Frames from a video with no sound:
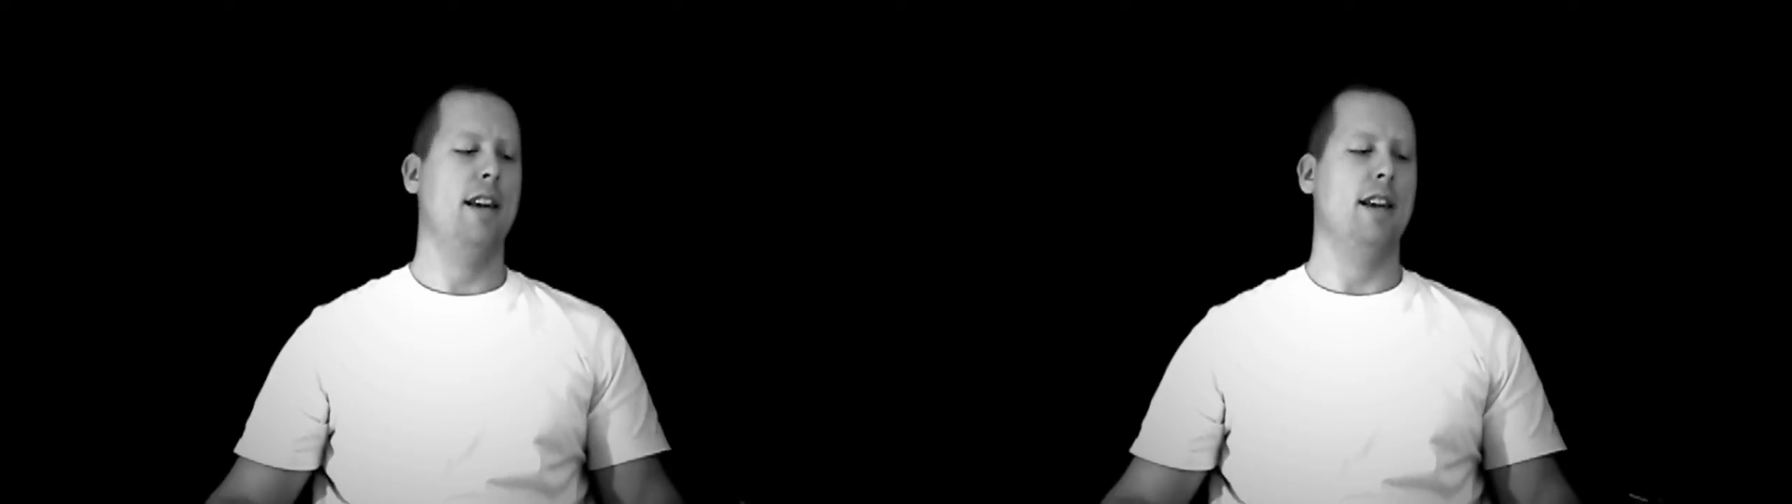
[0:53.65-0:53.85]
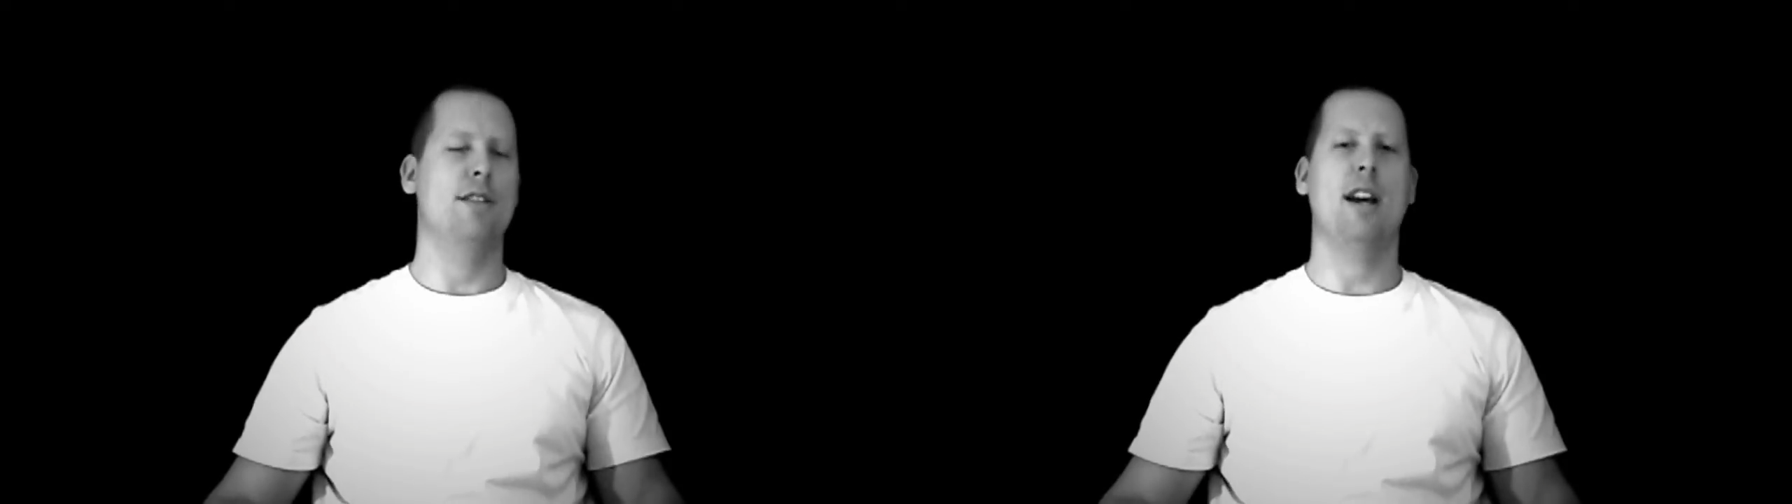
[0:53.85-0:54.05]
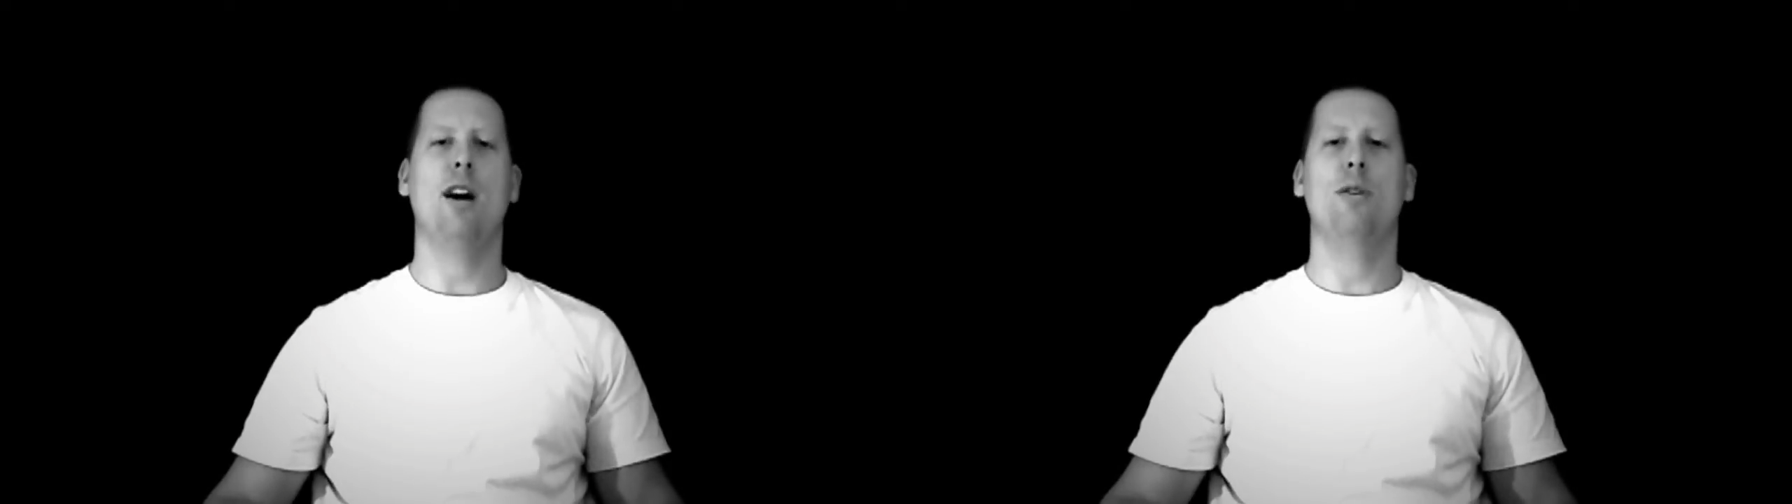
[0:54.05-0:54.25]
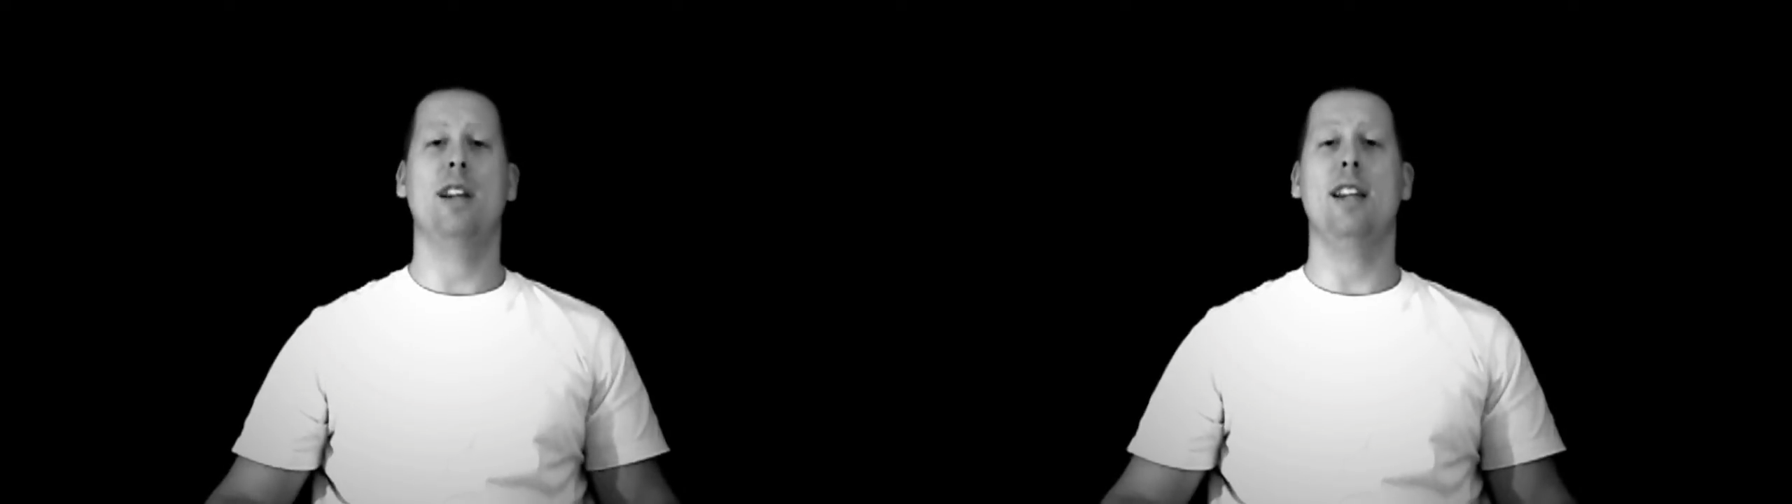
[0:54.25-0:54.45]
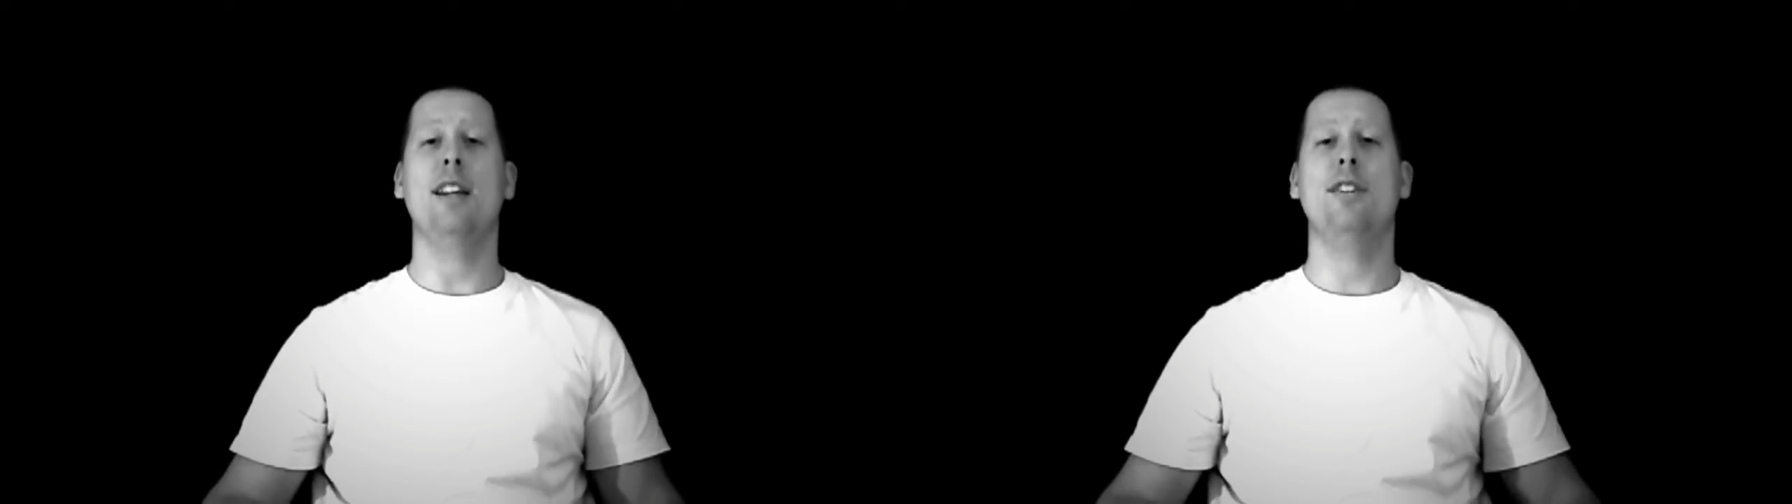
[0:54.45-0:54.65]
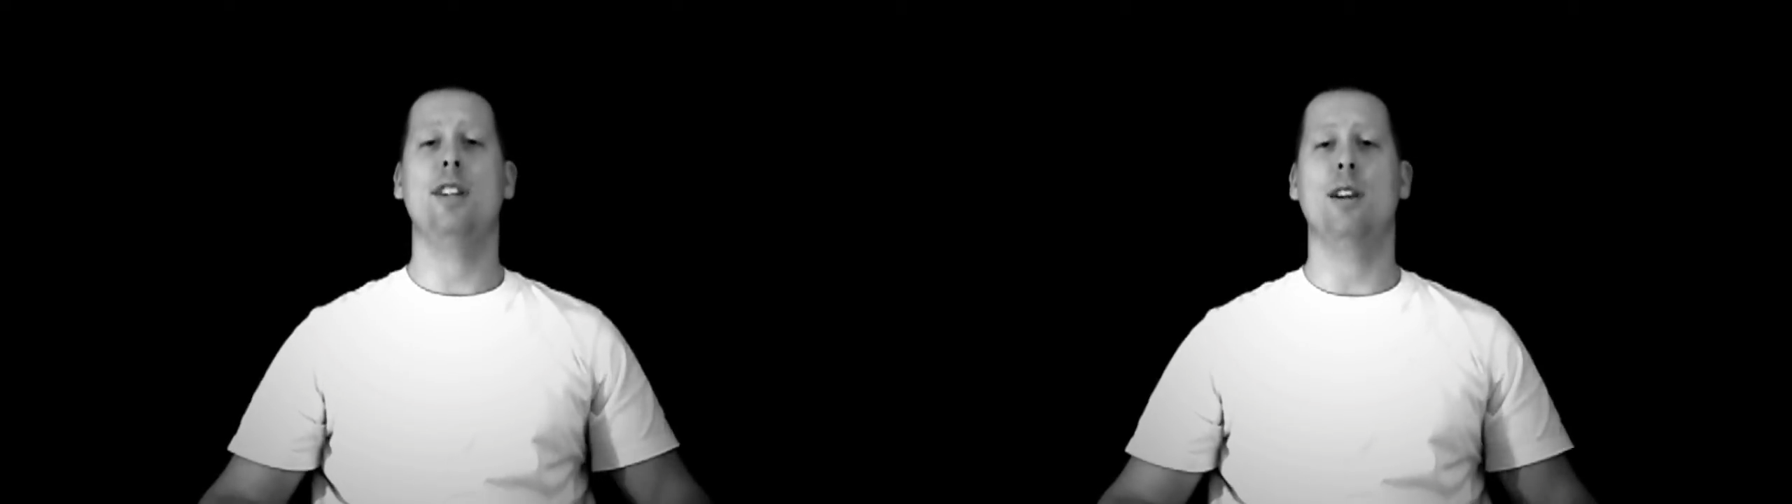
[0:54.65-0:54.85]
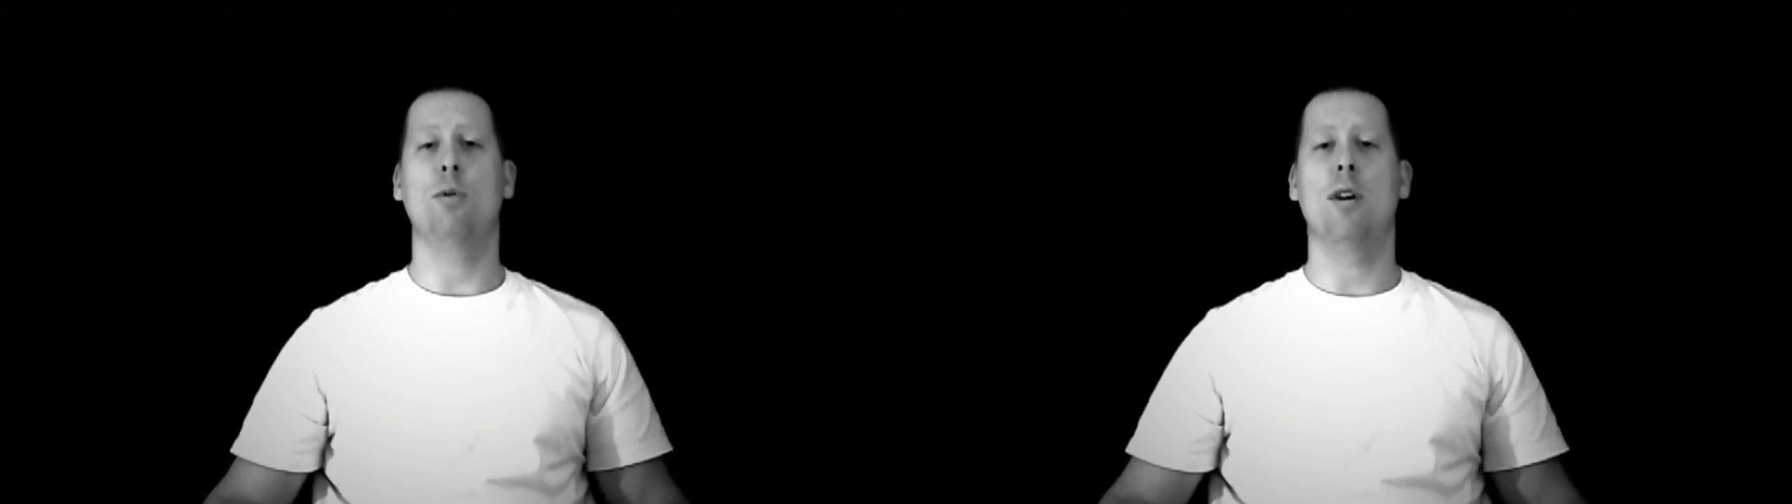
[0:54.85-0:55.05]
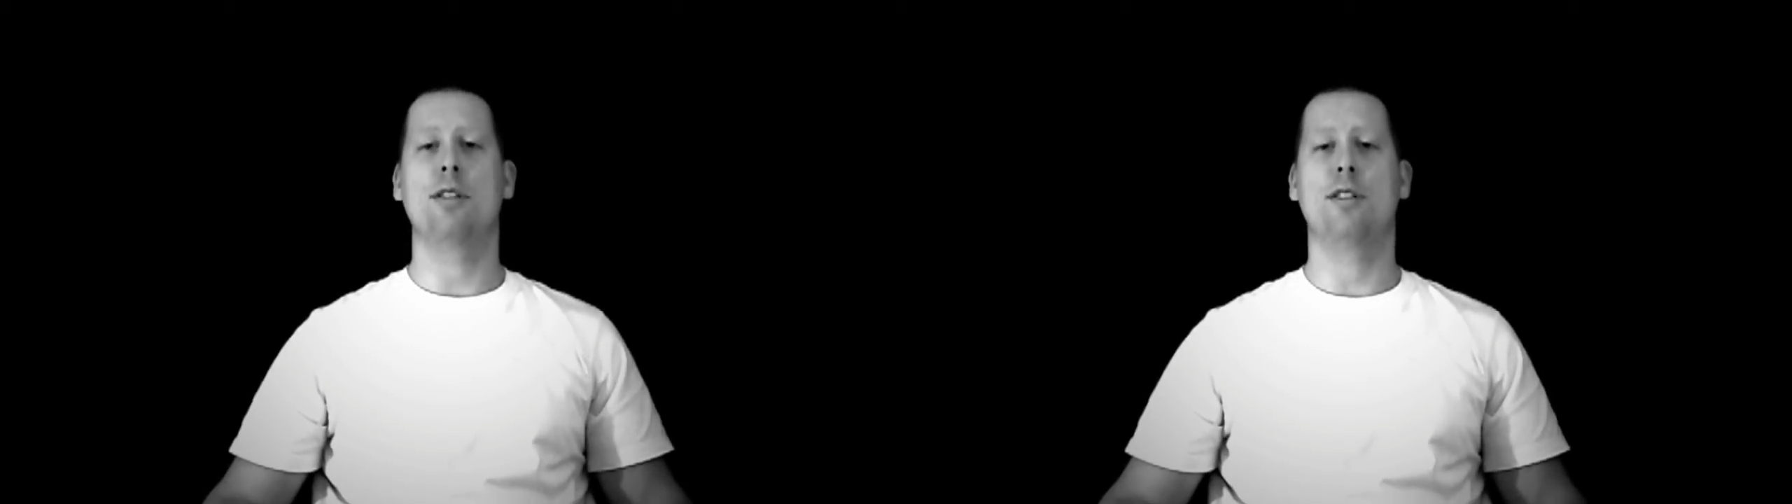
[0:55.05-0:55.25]
is how easy it
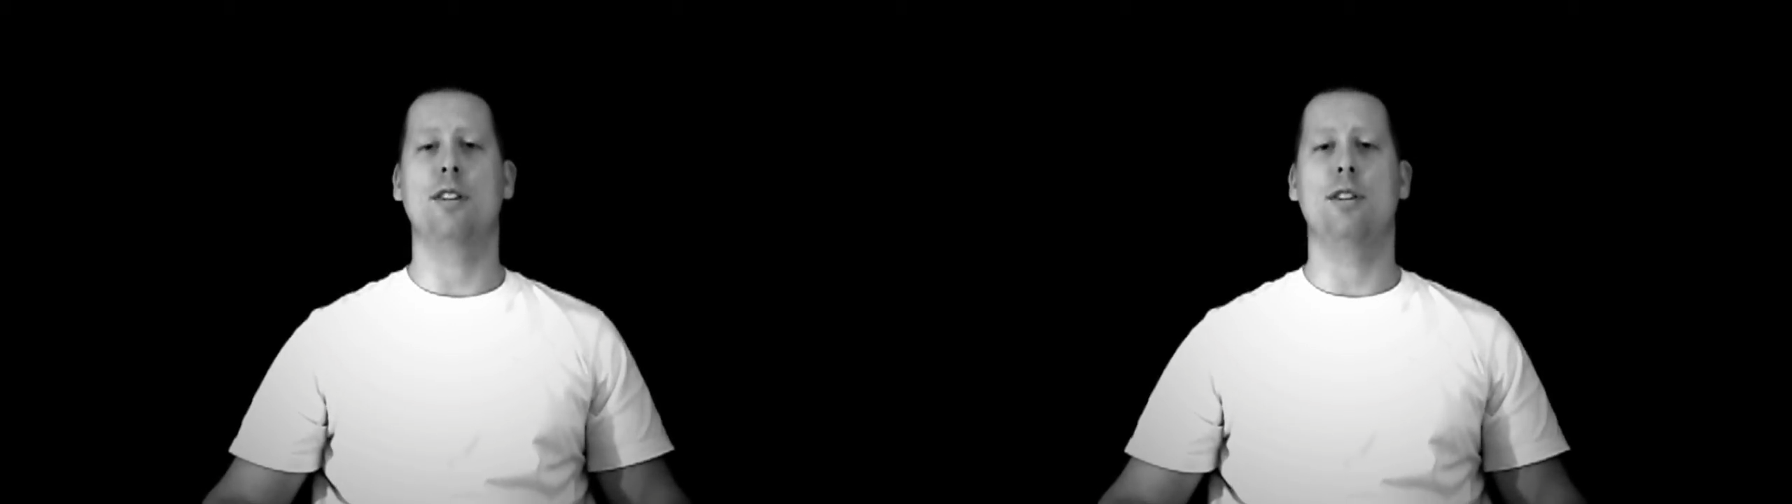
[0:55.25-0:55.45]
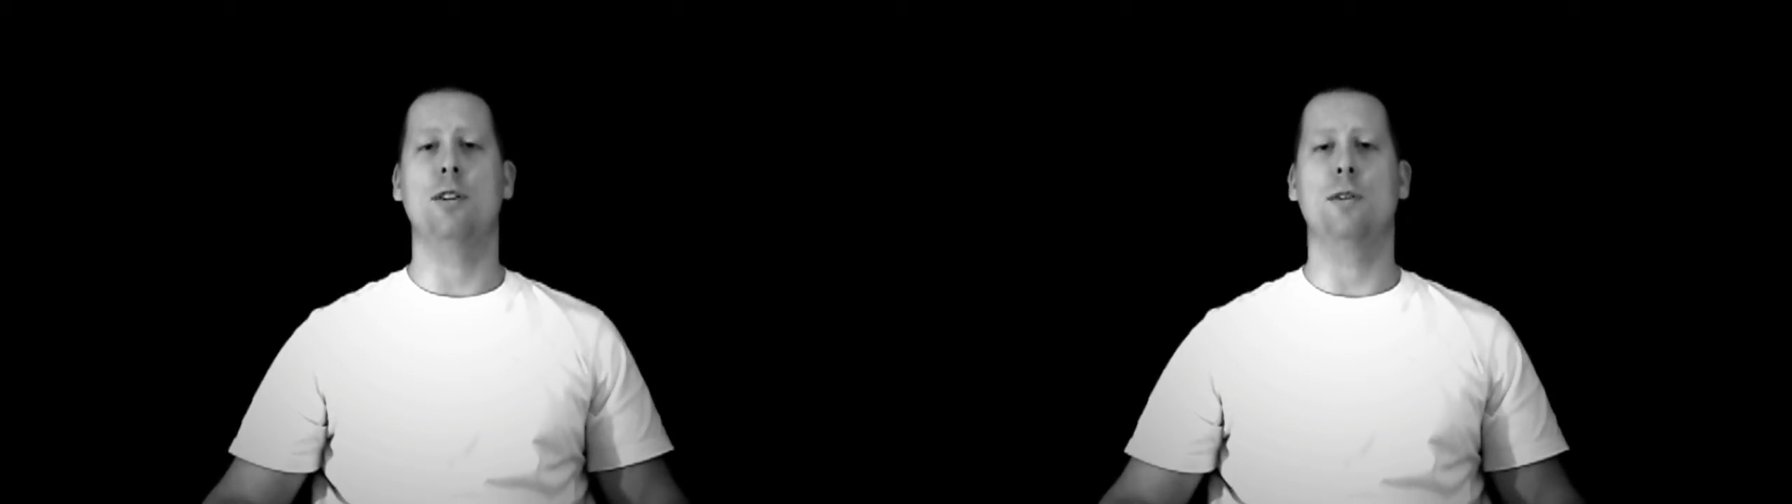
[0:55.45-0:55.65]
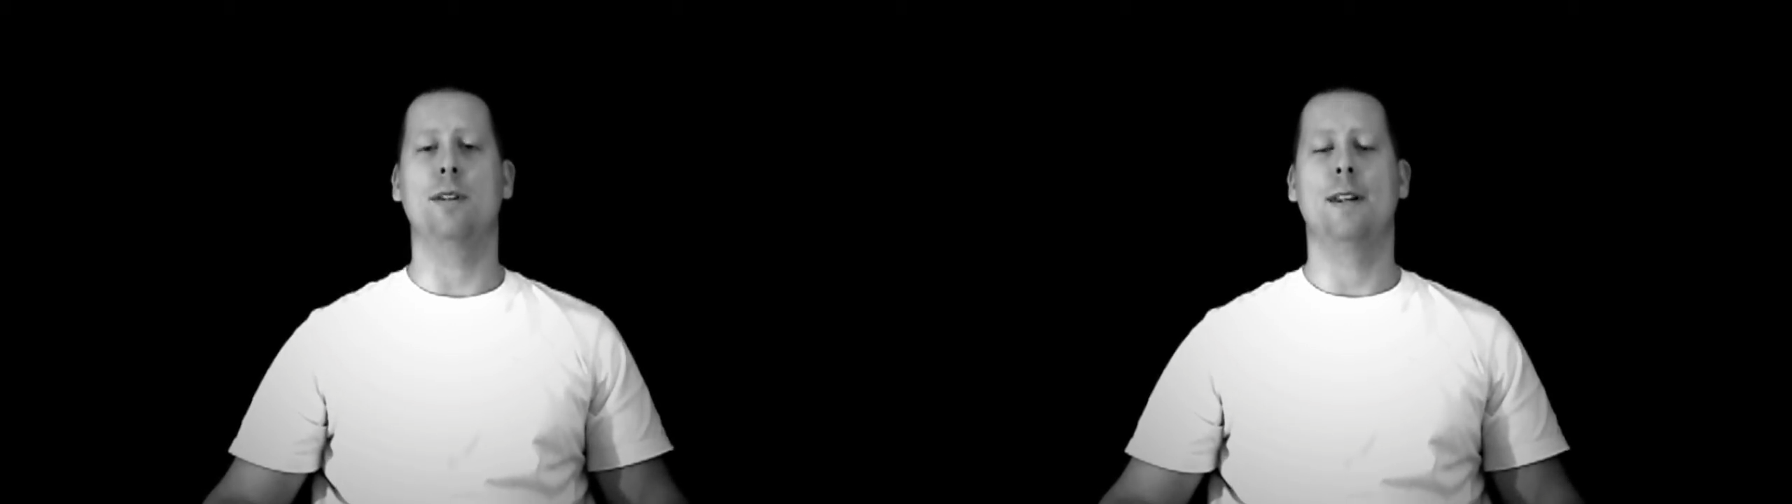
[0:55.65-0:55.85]
was to tune.